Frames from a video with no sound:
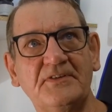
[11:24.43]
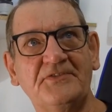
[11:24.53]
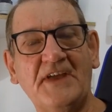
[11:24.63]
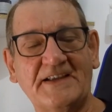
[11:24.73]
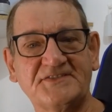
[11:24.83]

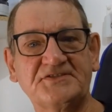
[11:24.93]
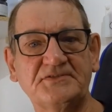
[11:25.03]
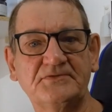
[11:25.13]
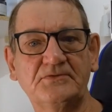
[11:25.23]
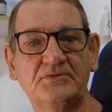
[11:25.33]
that
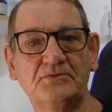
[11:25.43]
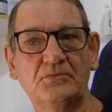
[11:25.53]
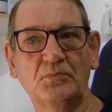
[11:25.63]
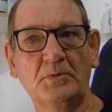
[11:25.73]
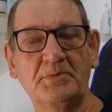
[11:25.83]

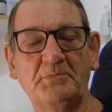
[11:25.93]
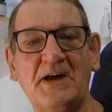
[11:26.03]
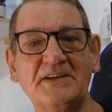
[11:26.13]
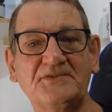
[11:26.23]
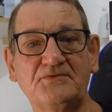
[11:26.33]
will be
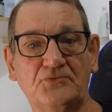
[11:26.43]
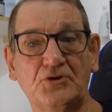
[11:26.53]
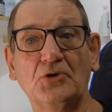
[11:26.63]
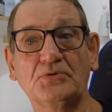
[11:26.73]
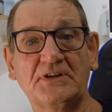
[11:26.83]
my
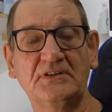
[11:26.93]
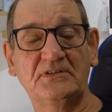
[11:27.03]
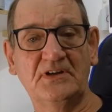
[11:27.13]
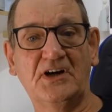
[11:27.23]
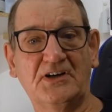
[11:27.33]

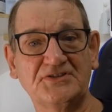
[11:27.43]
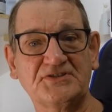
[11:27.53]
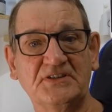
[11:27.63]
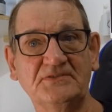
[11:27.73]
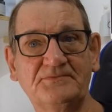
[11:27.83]
total
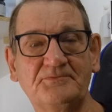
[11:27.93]
arsenal.